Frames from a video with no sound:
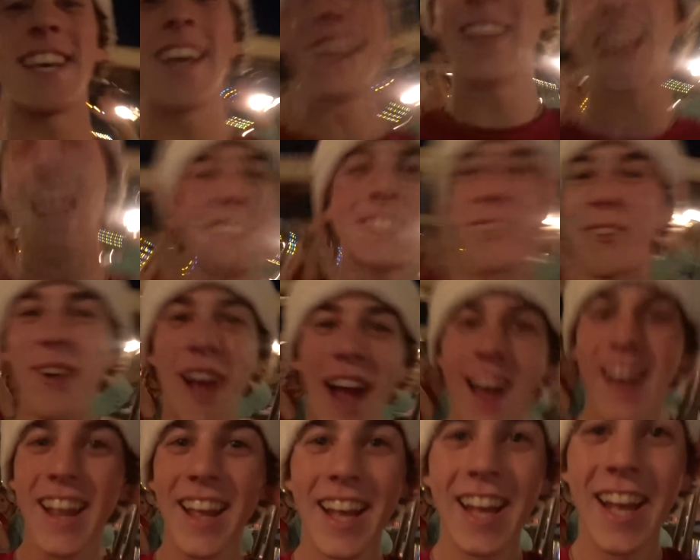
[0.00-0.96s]
it, that's the
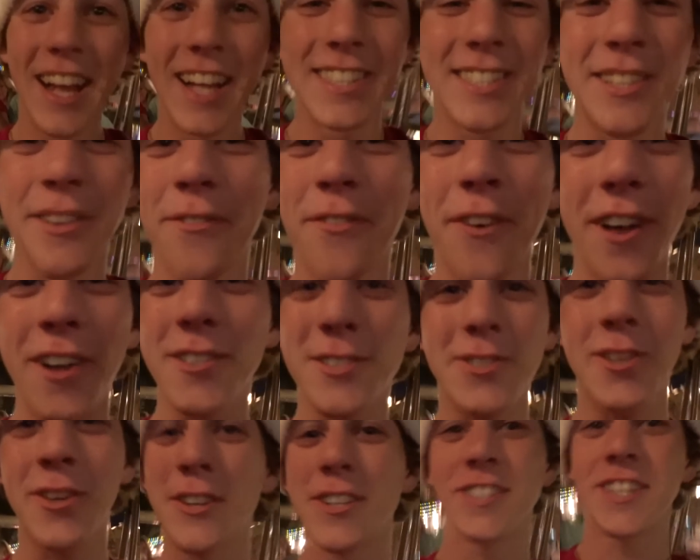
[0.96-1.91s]
ride. It's the funnest
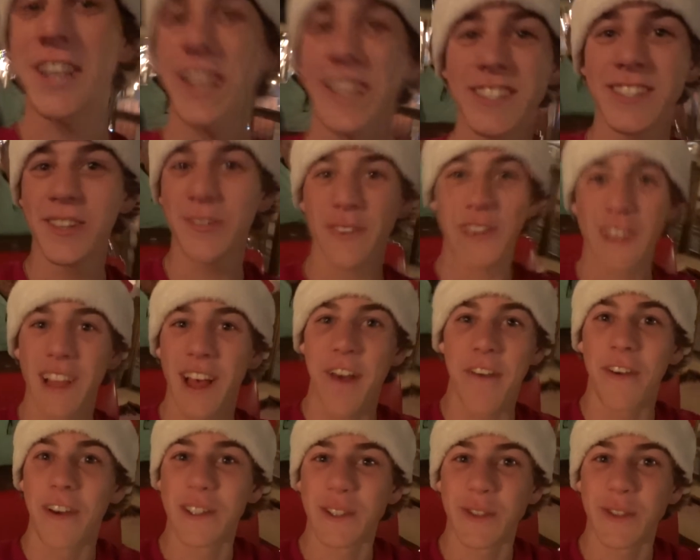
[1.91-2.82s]
30 seconds of your life, I